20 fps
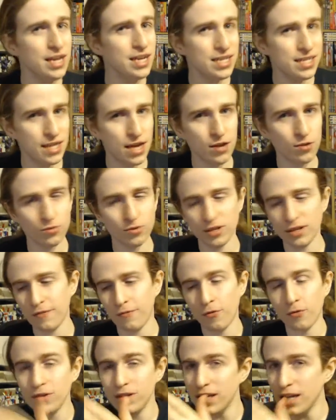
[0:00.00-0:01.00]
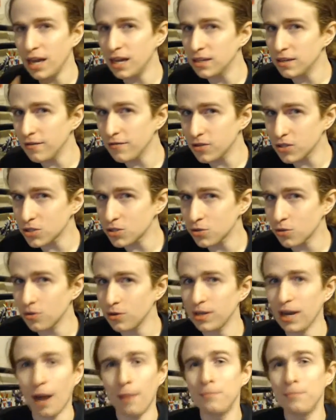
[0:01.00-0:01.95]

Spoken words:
anything really for the end of the story.